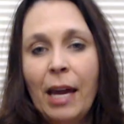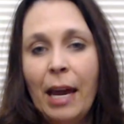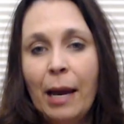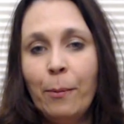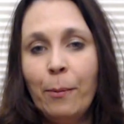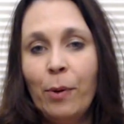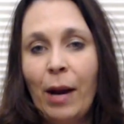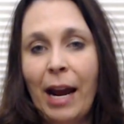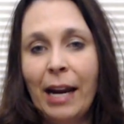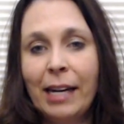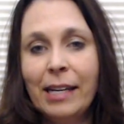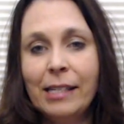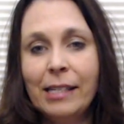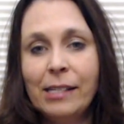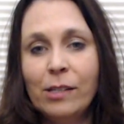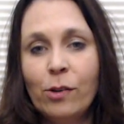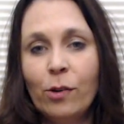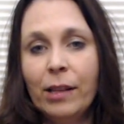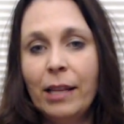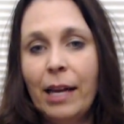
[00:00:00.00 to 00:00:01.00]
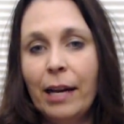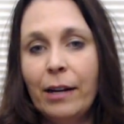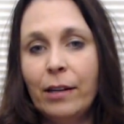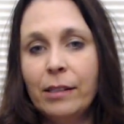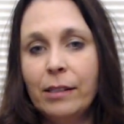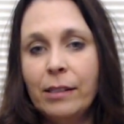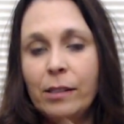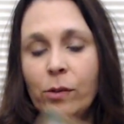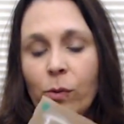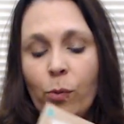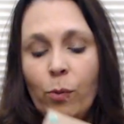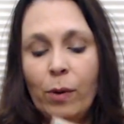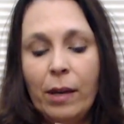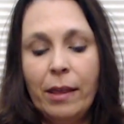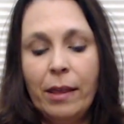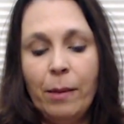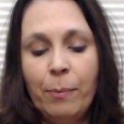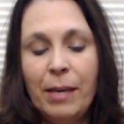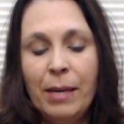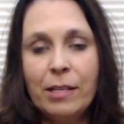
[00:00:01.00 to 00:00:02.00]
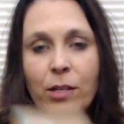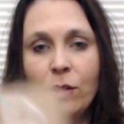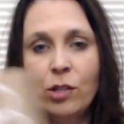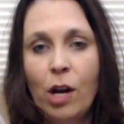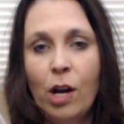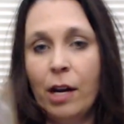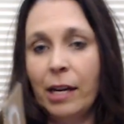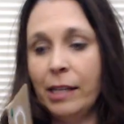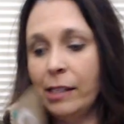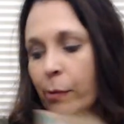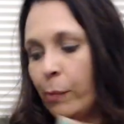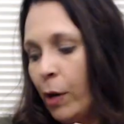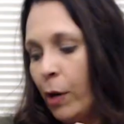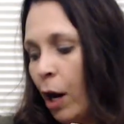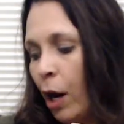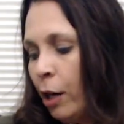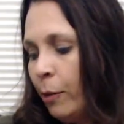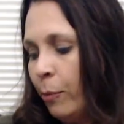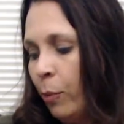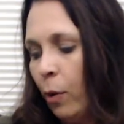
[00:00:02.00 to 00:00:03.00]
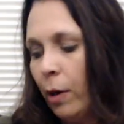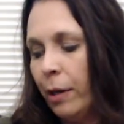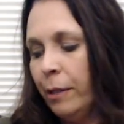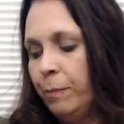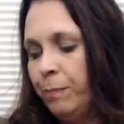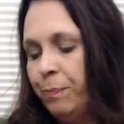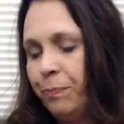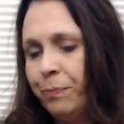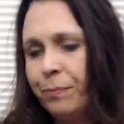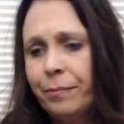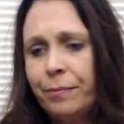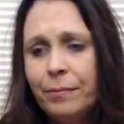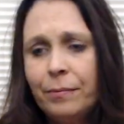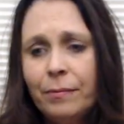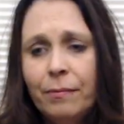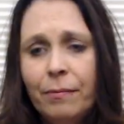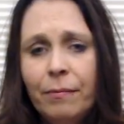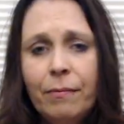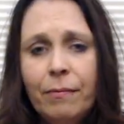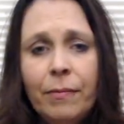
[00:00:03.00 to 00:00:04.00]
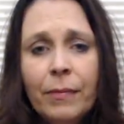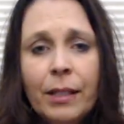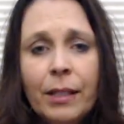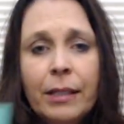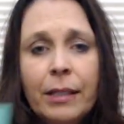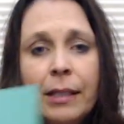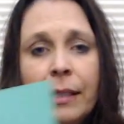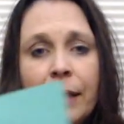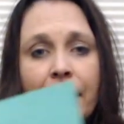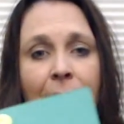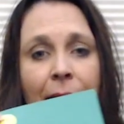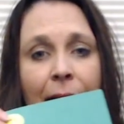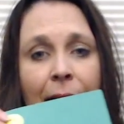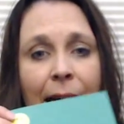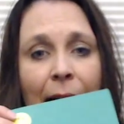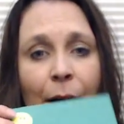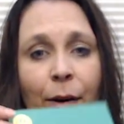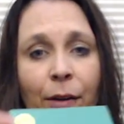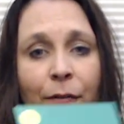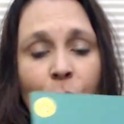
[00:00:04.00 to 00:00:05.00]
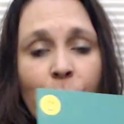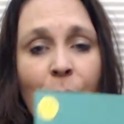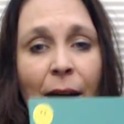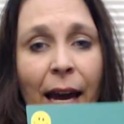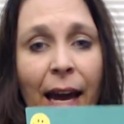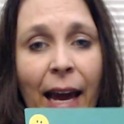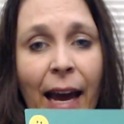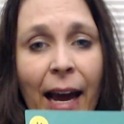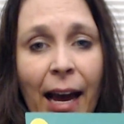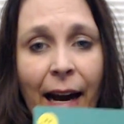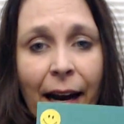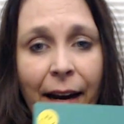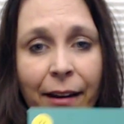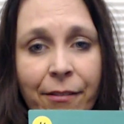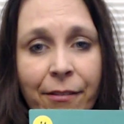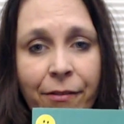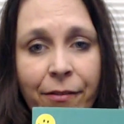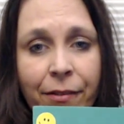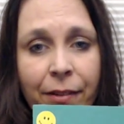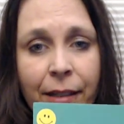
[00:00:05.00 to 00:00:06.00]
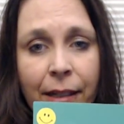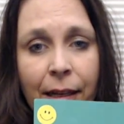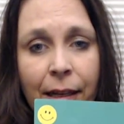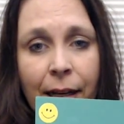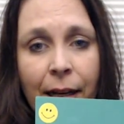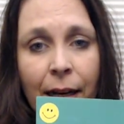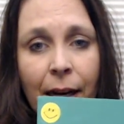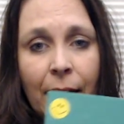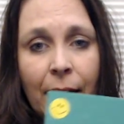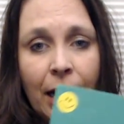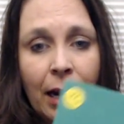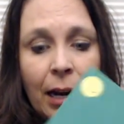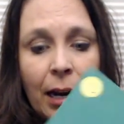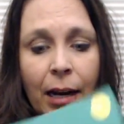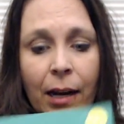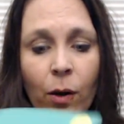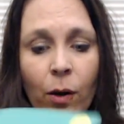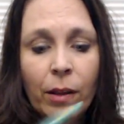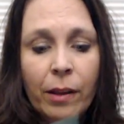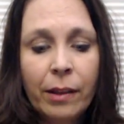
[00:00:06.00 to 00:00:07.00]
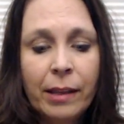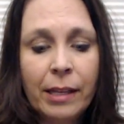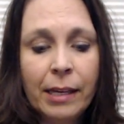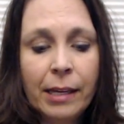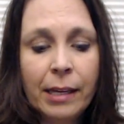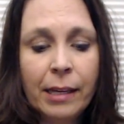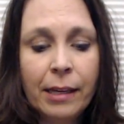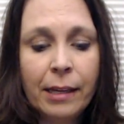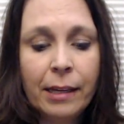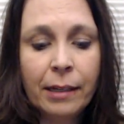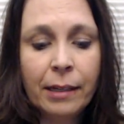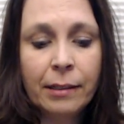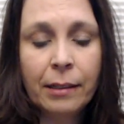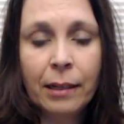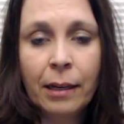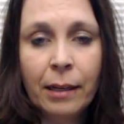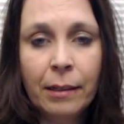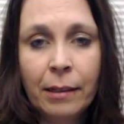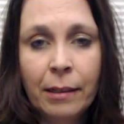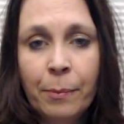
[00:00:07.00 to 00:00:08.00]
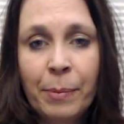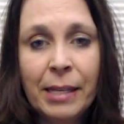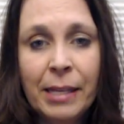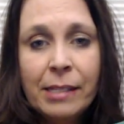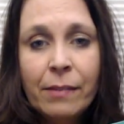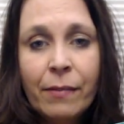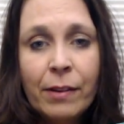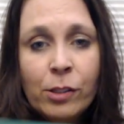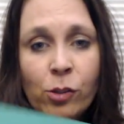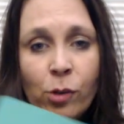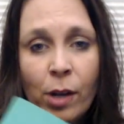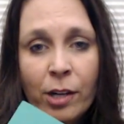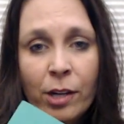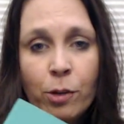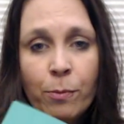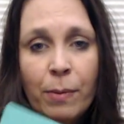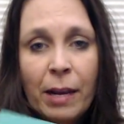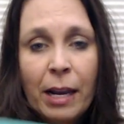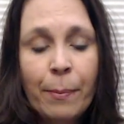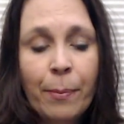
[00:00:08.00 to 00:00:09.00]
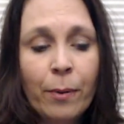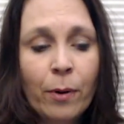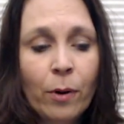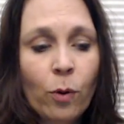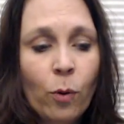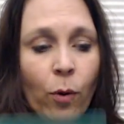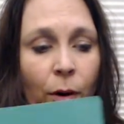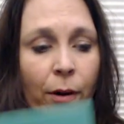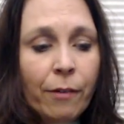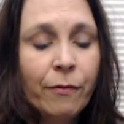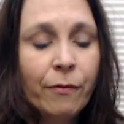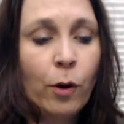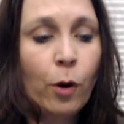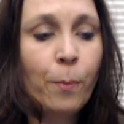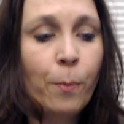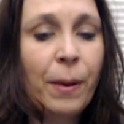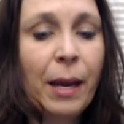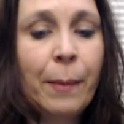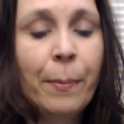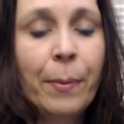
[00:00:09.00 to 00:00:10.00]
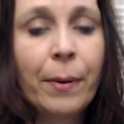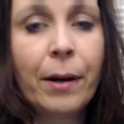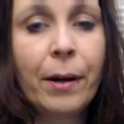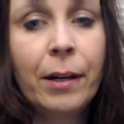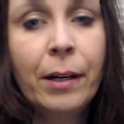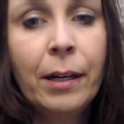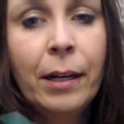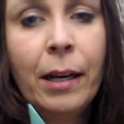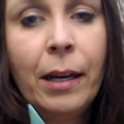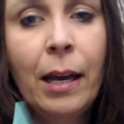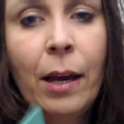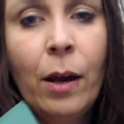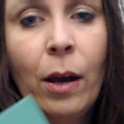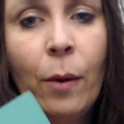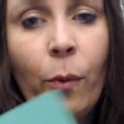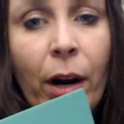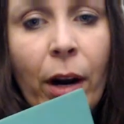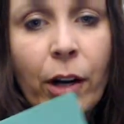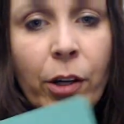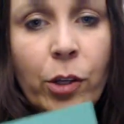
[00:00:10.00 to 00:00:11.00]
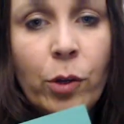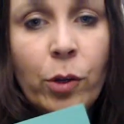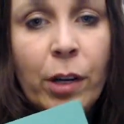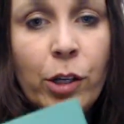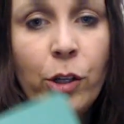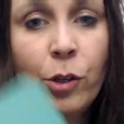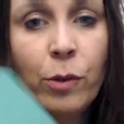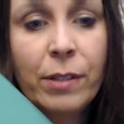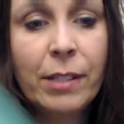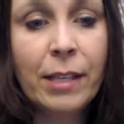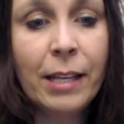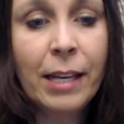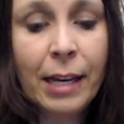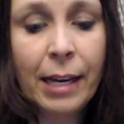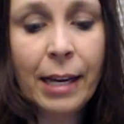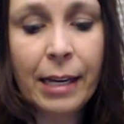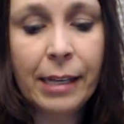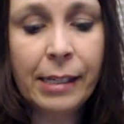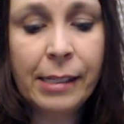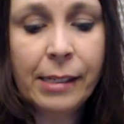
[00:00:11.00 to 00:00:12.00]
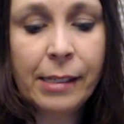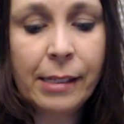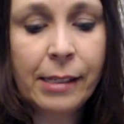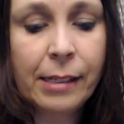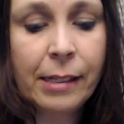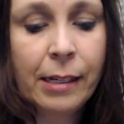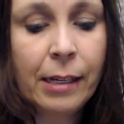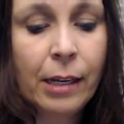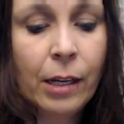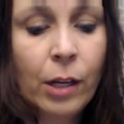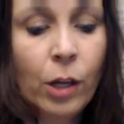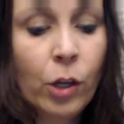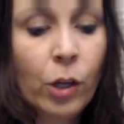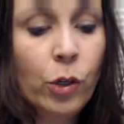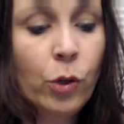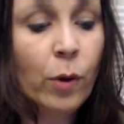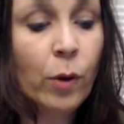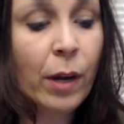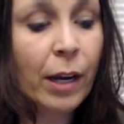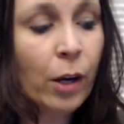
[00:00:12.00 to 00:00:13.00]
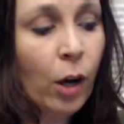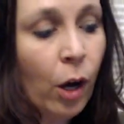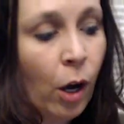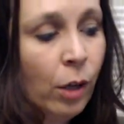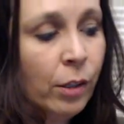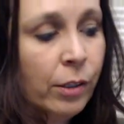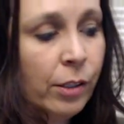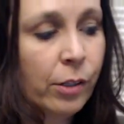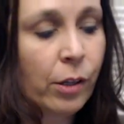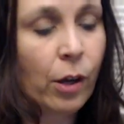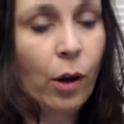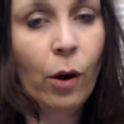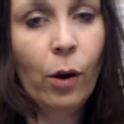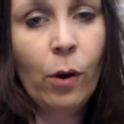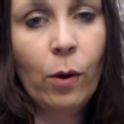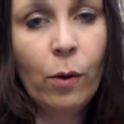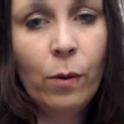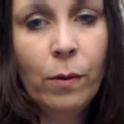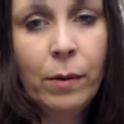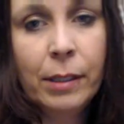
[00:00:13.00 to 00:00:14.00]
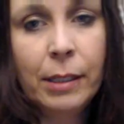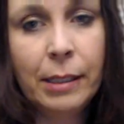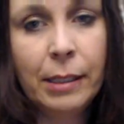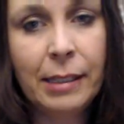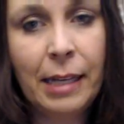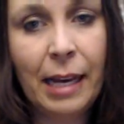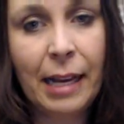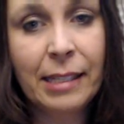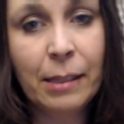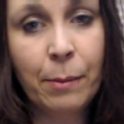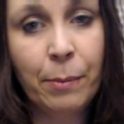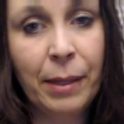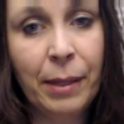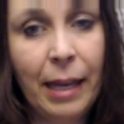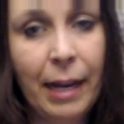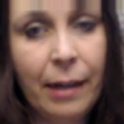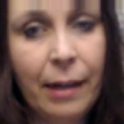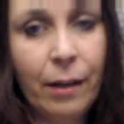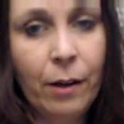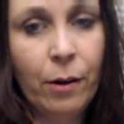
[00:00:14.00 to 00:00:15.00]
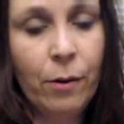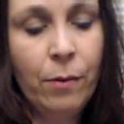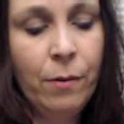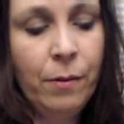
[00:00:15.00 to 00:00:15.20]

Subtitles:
practice your letters with a piece of chalk and some cardboard. Now if you have a piece of construction paper or foam paper where you can use this, you can also take some Play-Doh